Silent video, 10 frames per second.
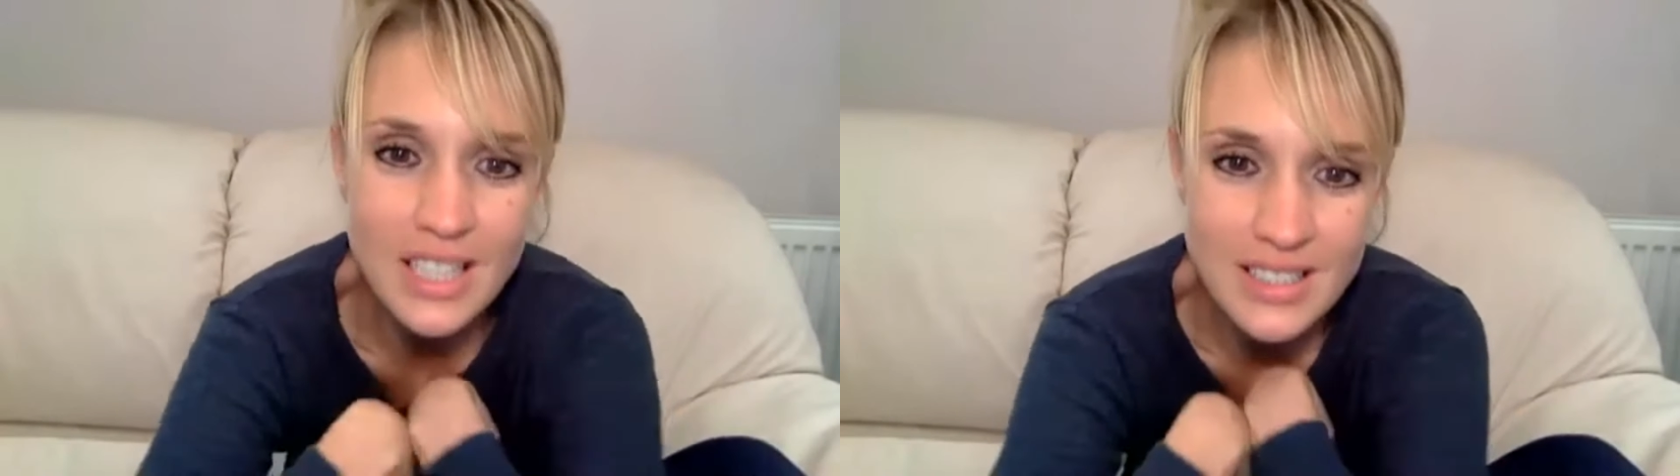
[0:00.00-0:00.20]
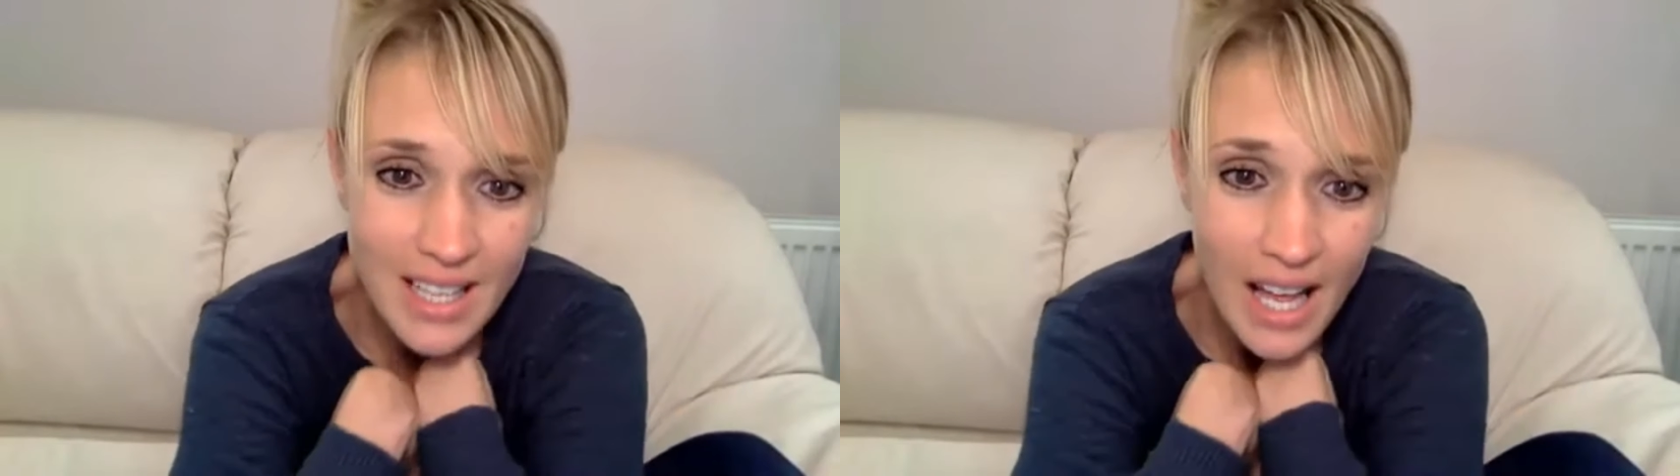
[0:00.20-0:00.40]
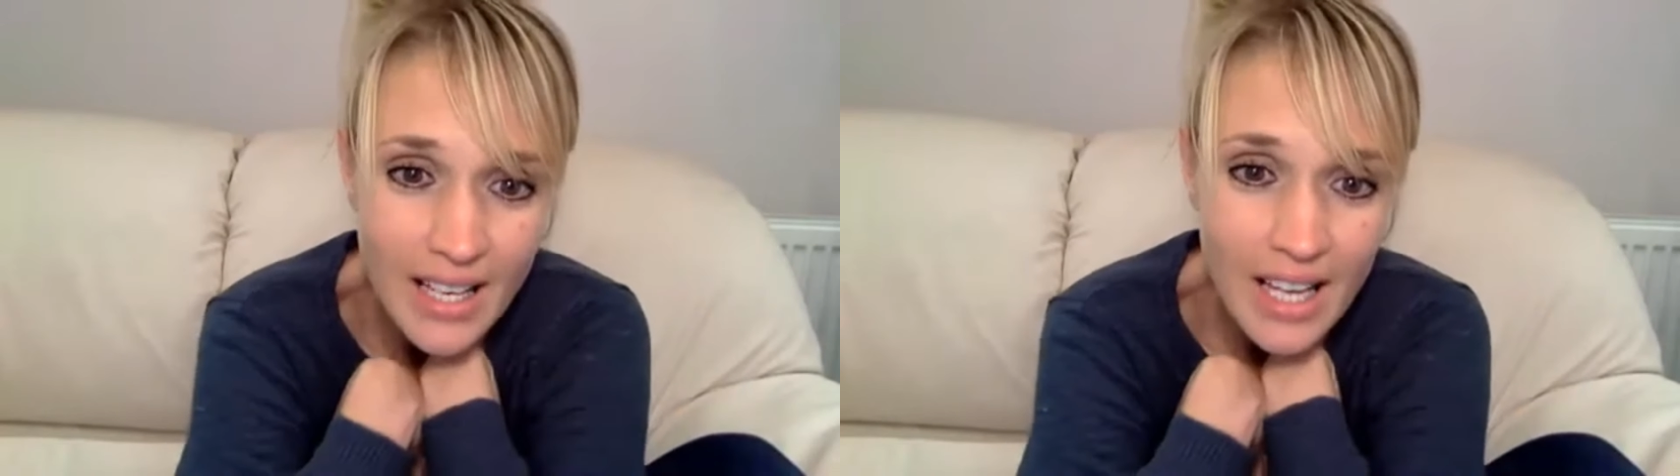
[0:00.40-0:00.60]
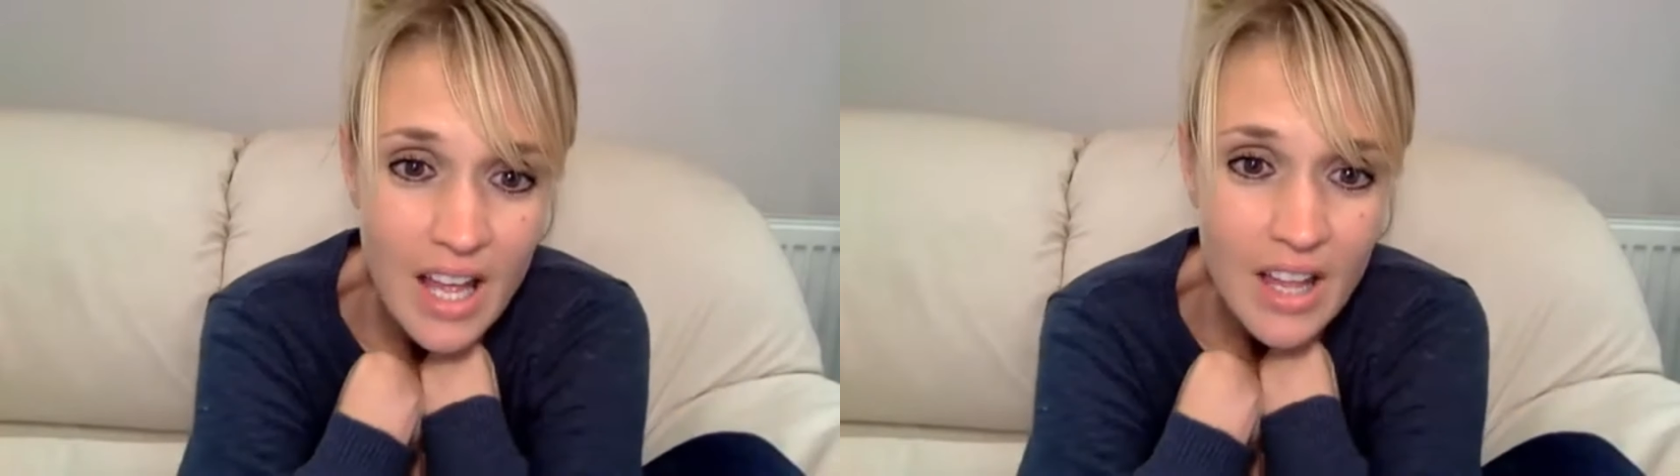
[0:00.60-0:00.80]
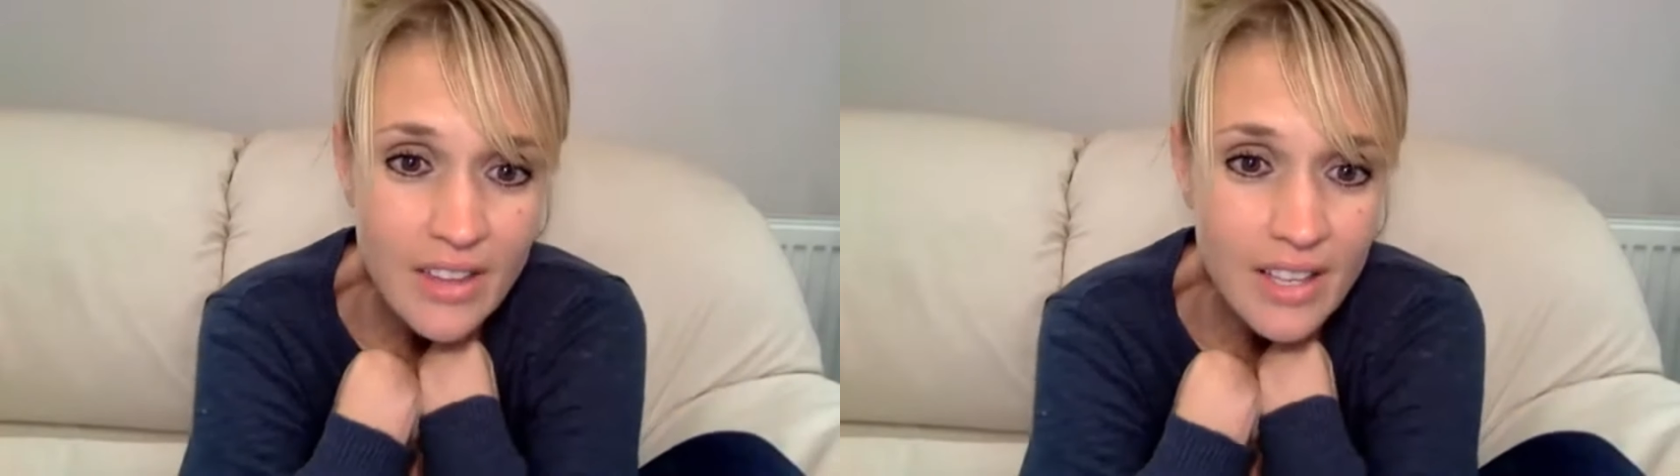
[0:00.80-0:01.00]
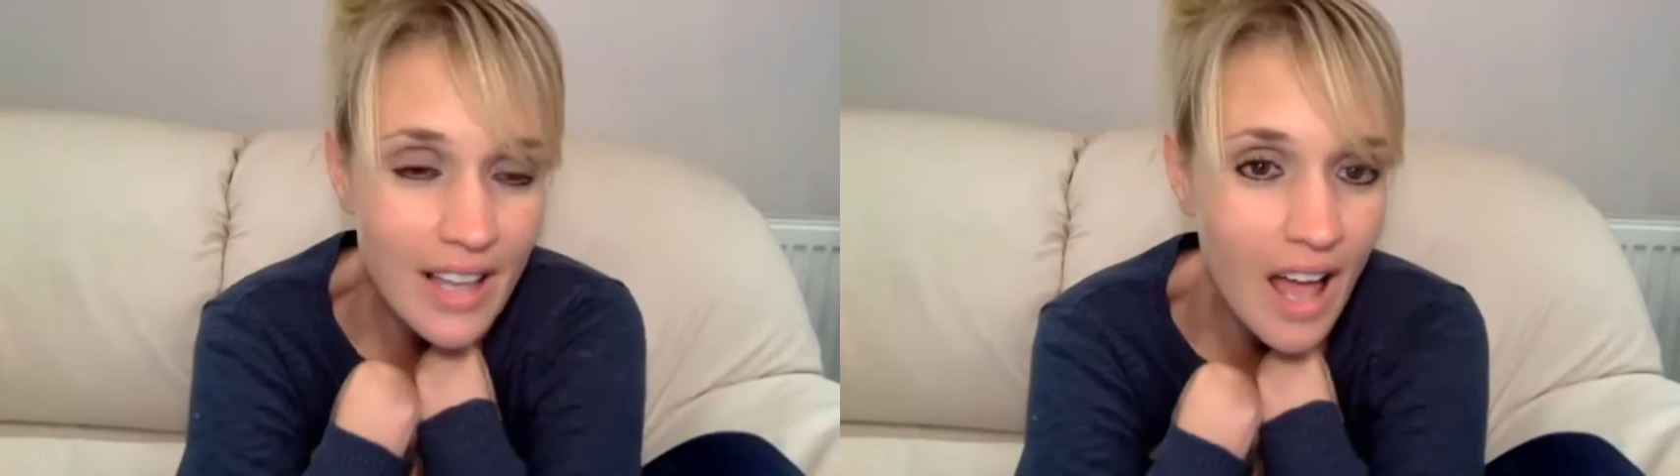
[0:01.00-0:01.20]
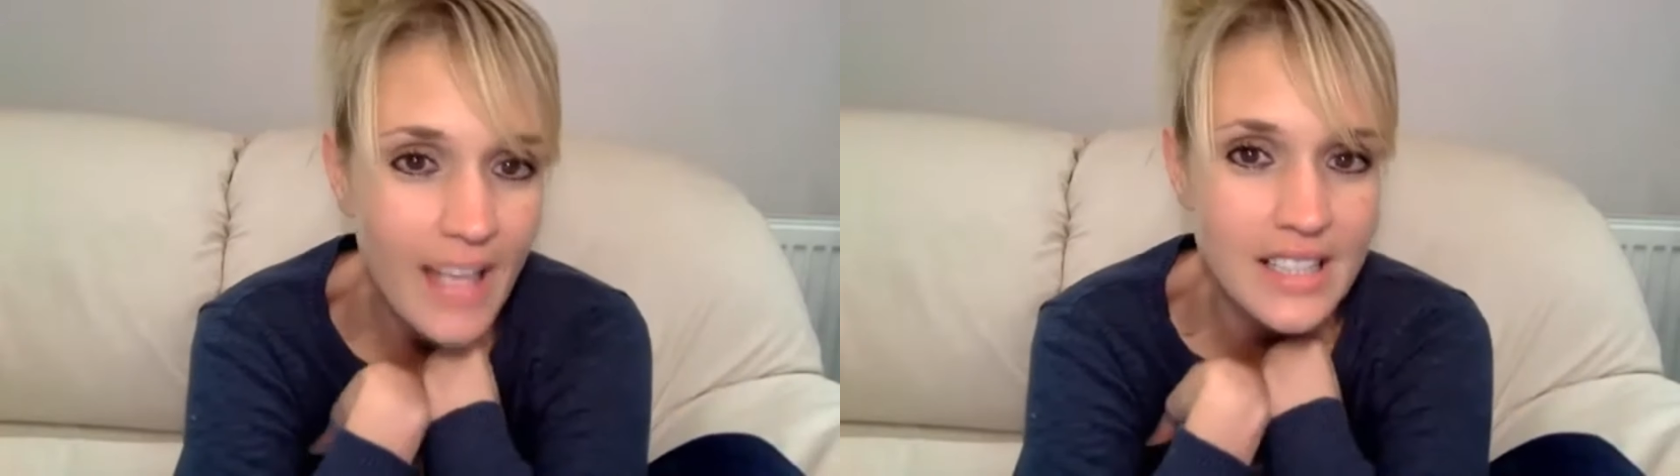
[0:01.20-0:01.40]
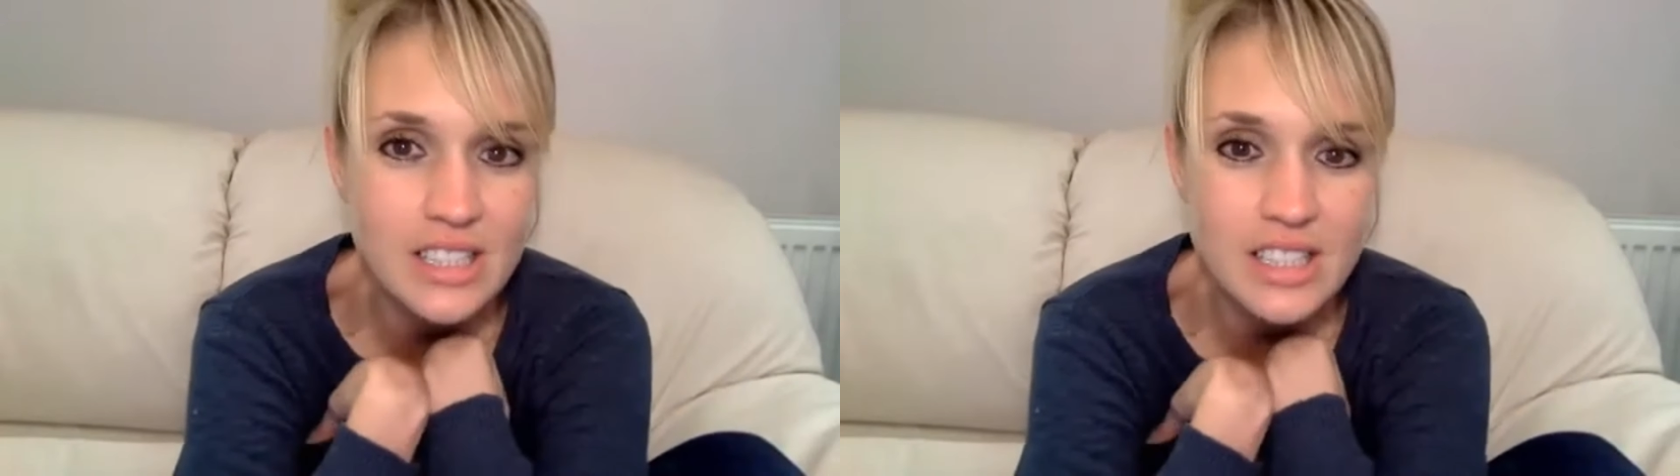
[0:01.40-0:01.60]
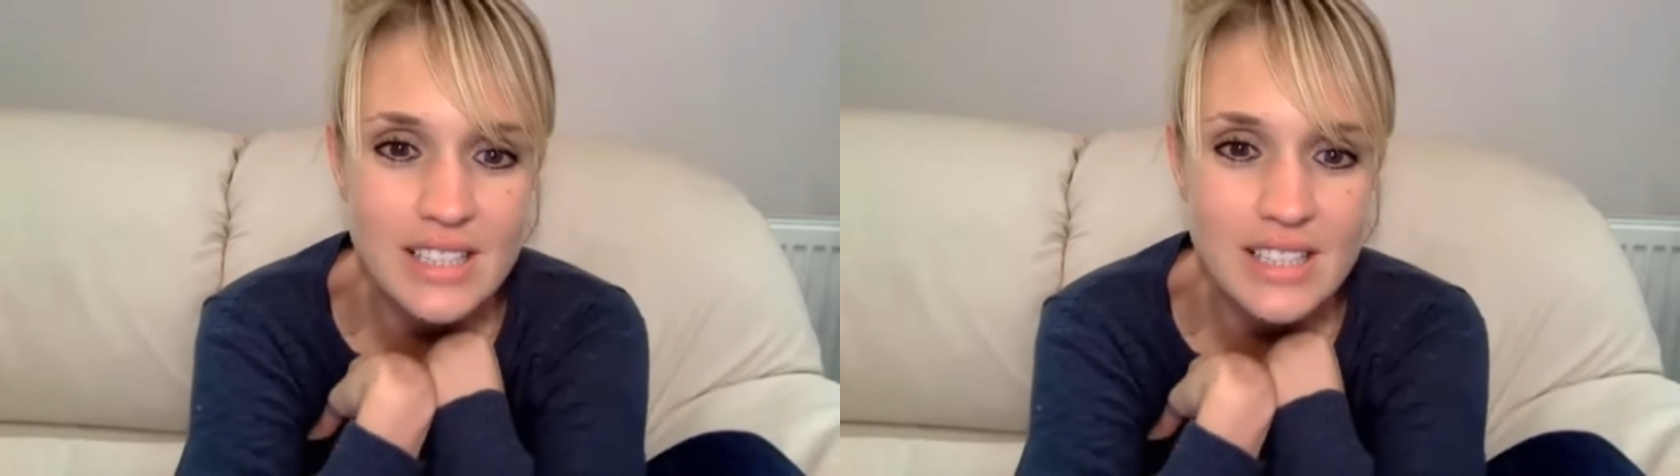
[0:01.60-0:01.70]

just like the light,